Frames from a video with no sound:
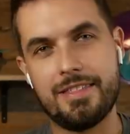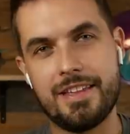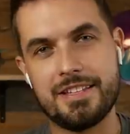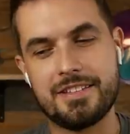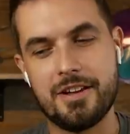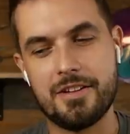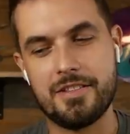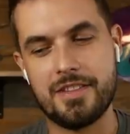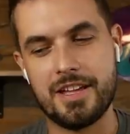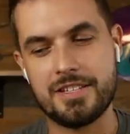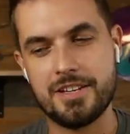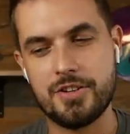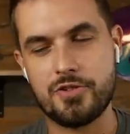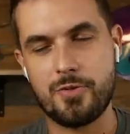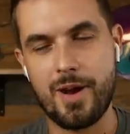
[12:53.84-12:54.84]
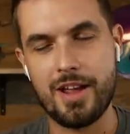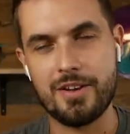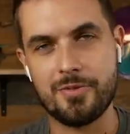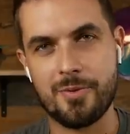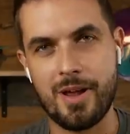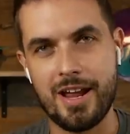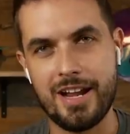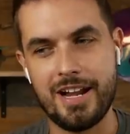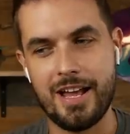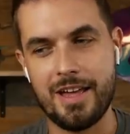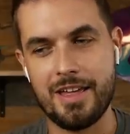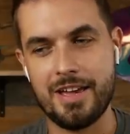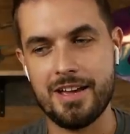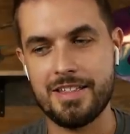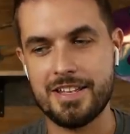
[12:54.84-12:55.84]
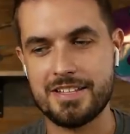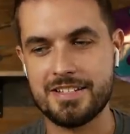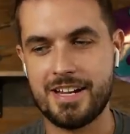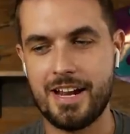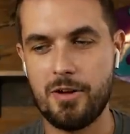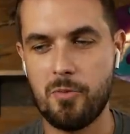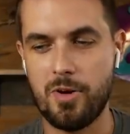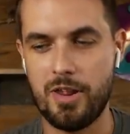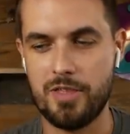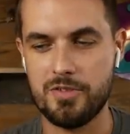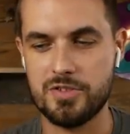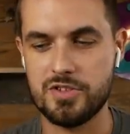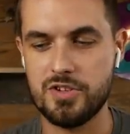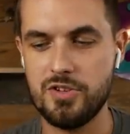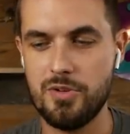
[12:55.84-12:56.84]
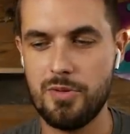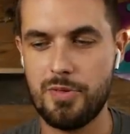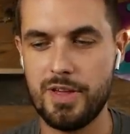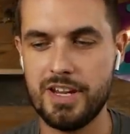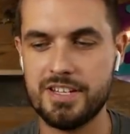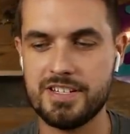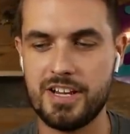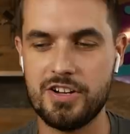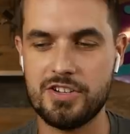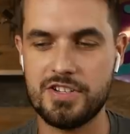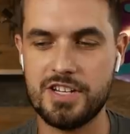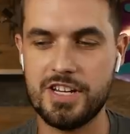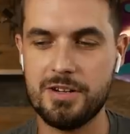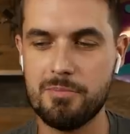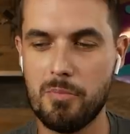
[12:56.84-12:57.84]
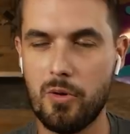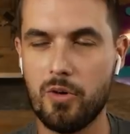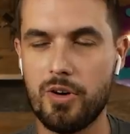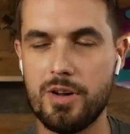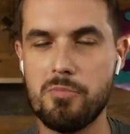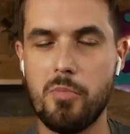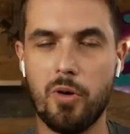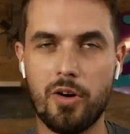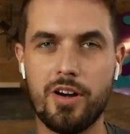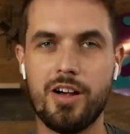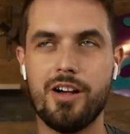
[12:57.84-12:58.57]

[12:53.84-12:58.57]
that's a that's a trend, right? I, that's kind of one of those new things that you're seeing more and more